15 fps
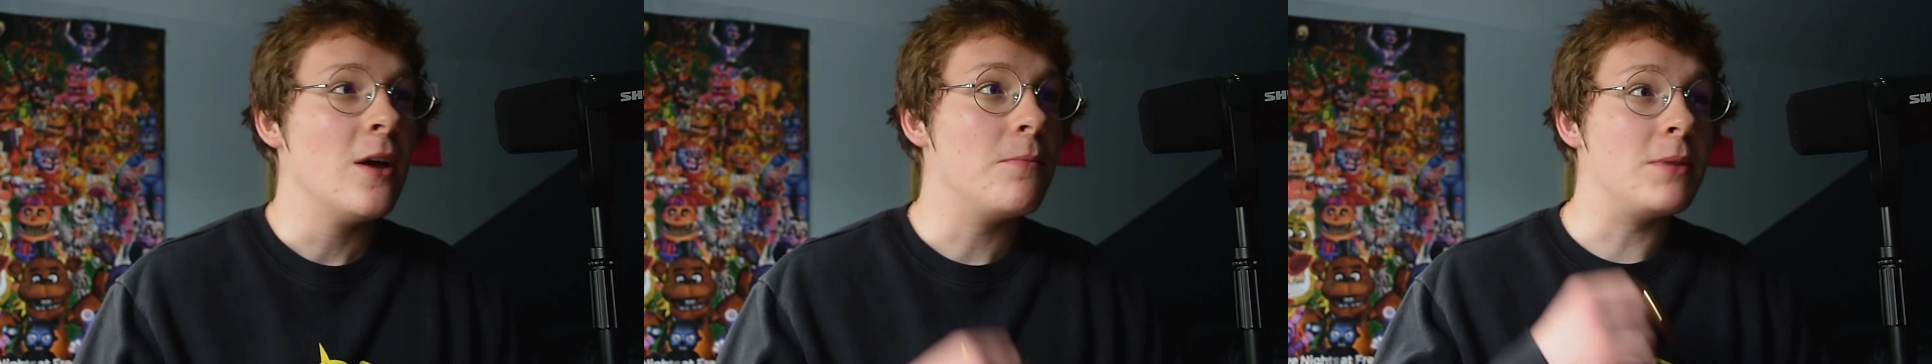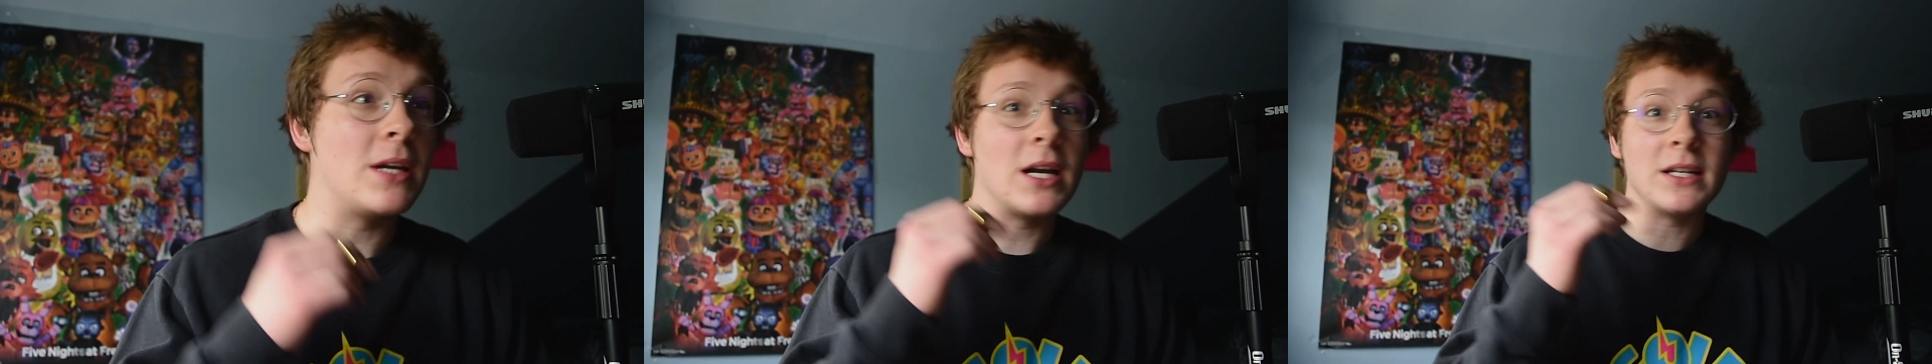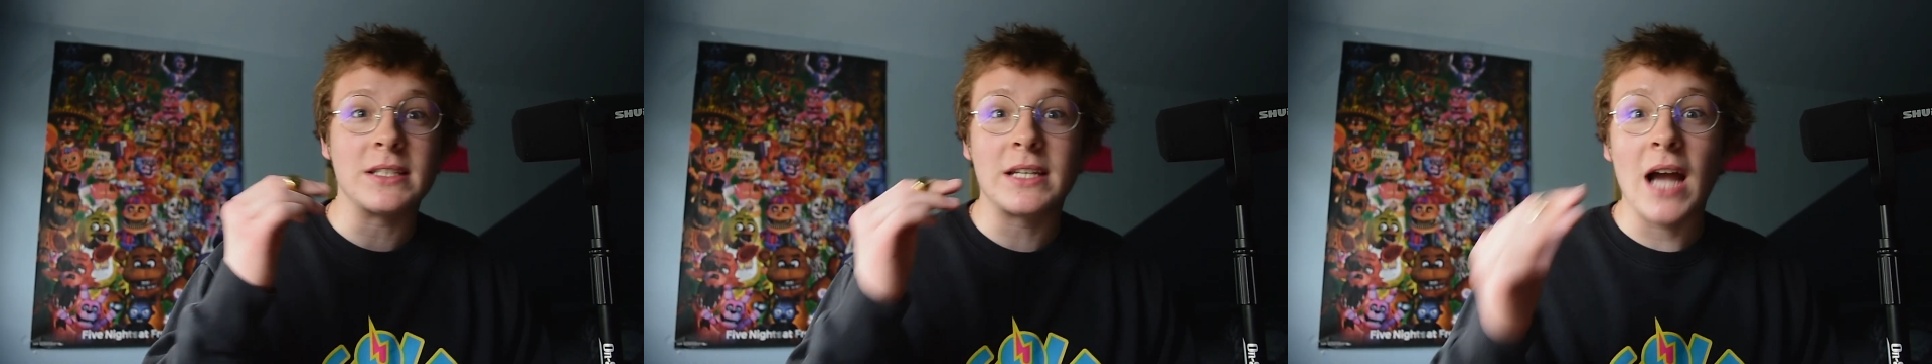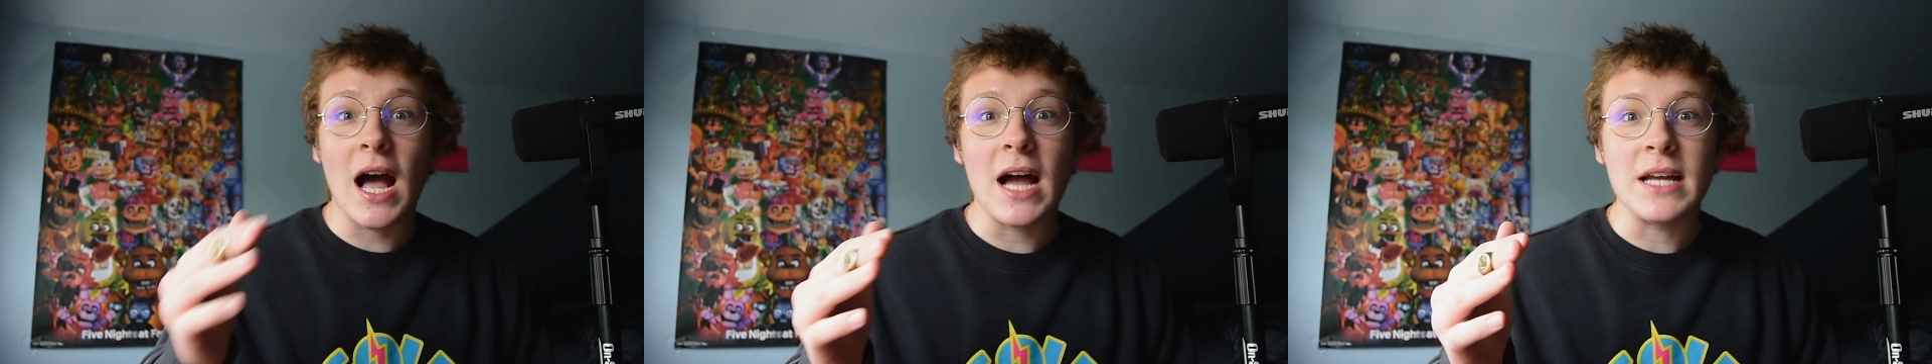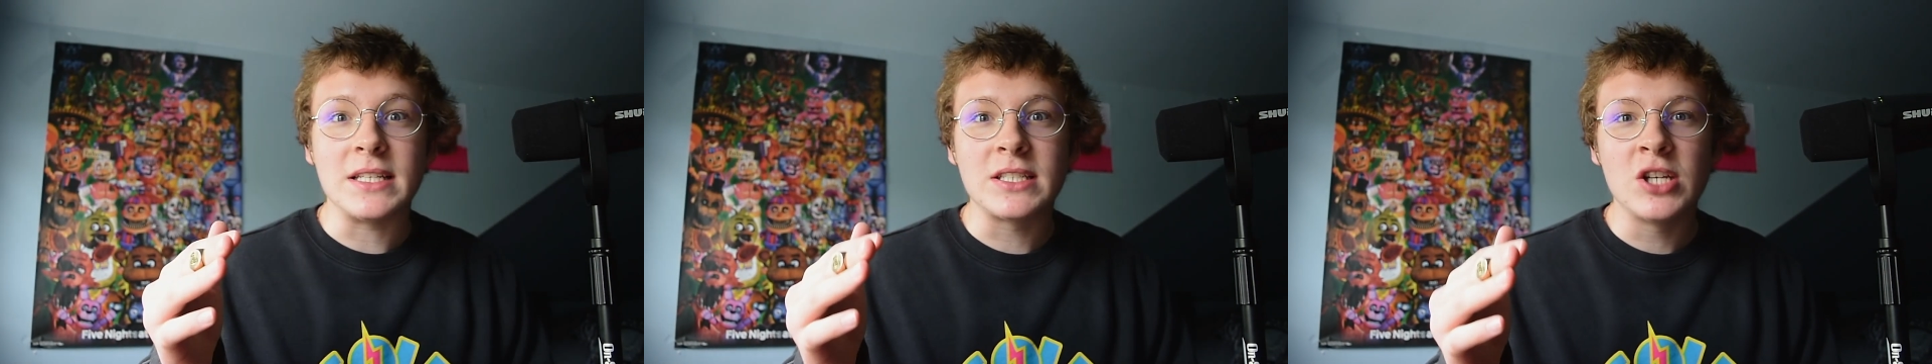because,
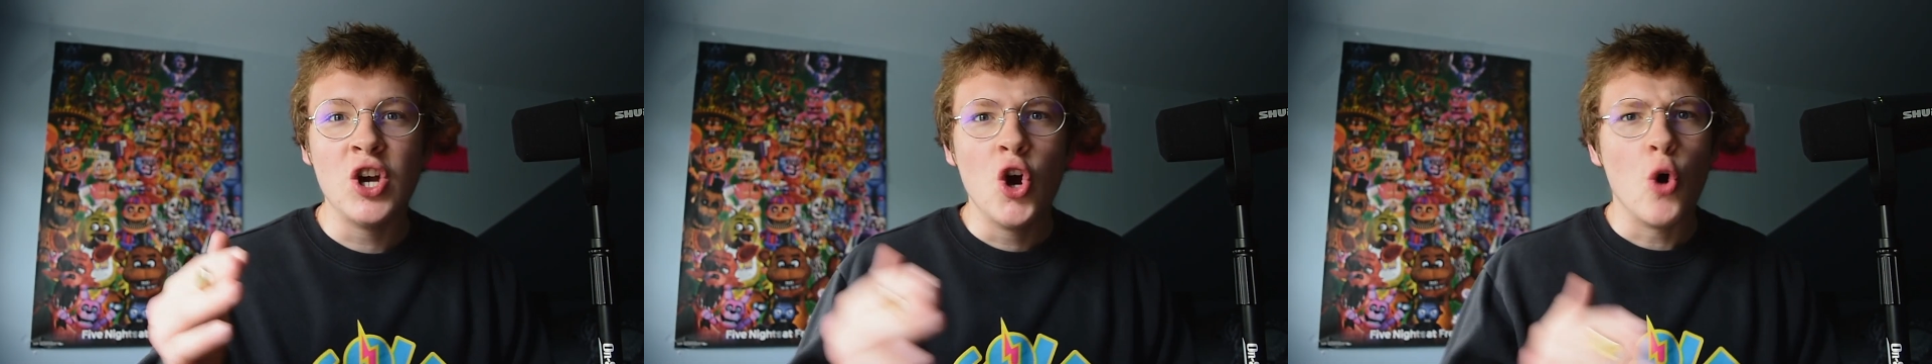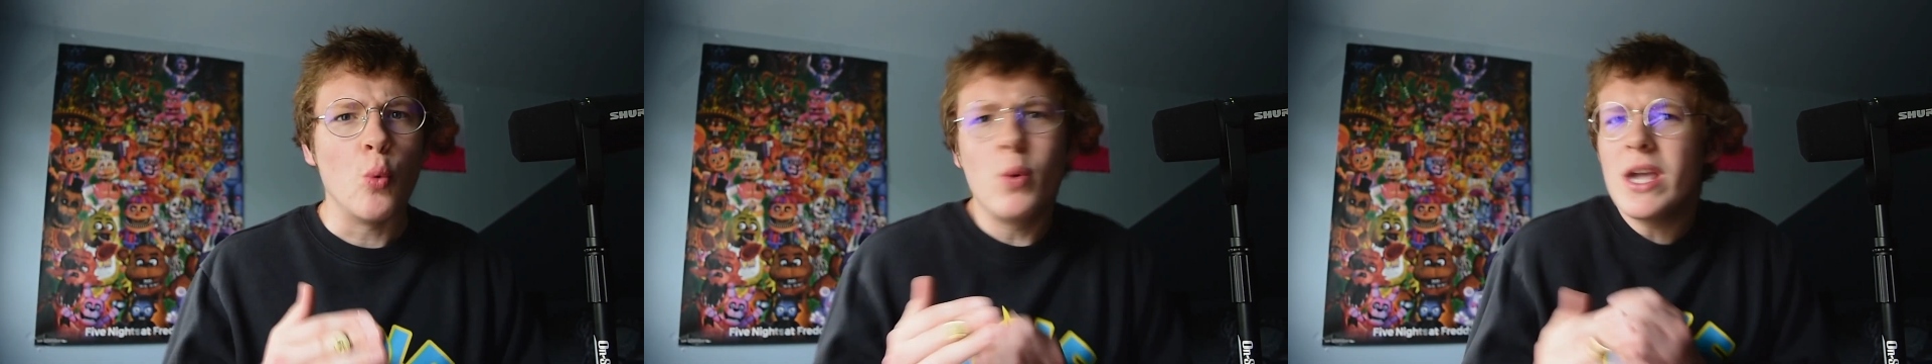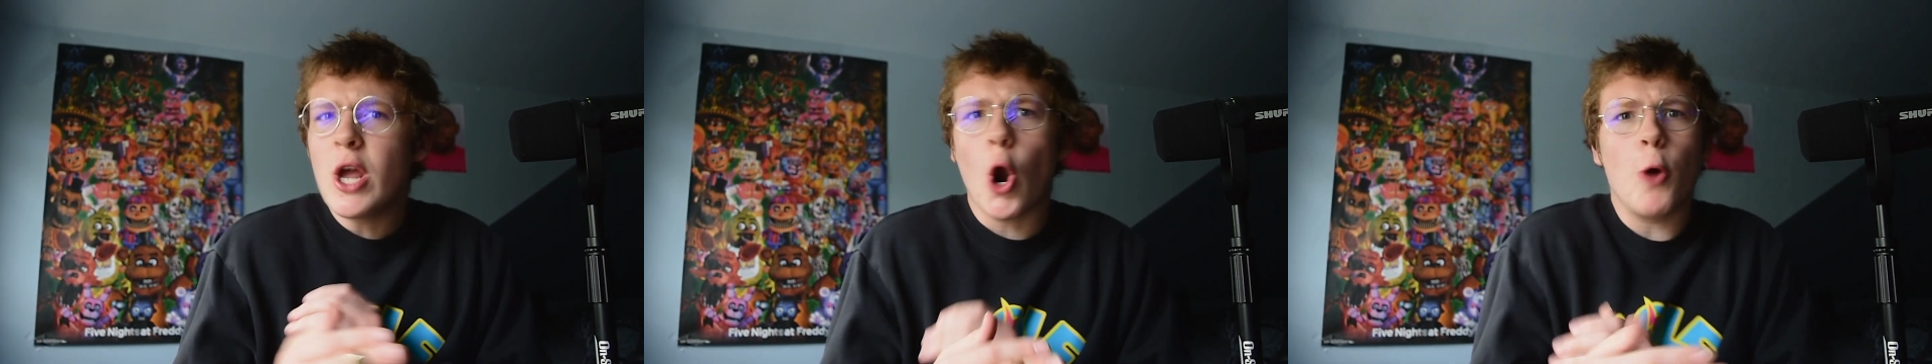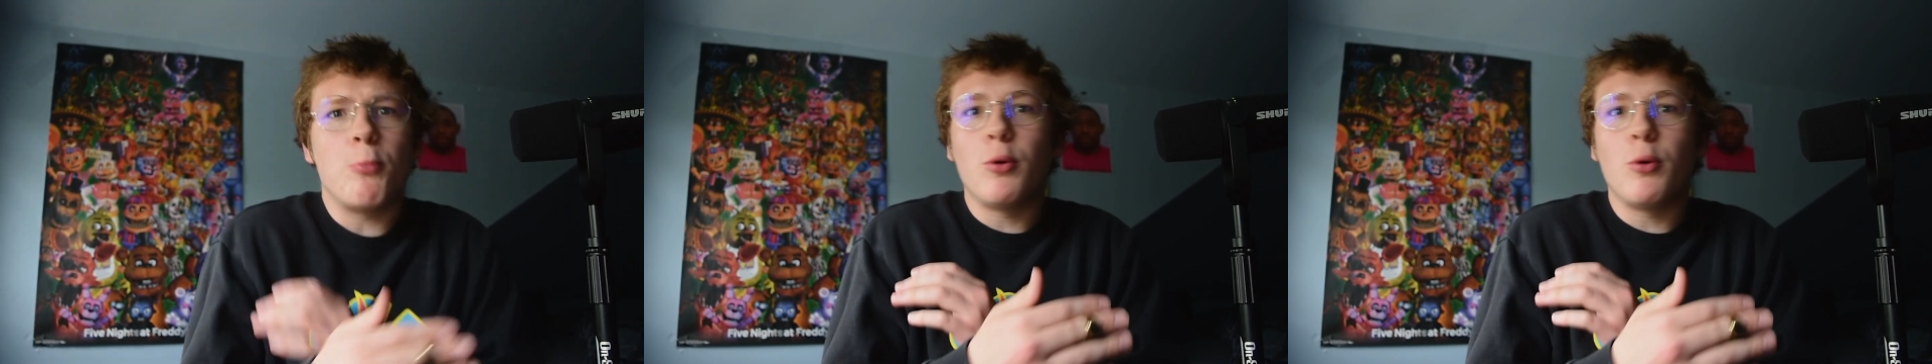guys, we are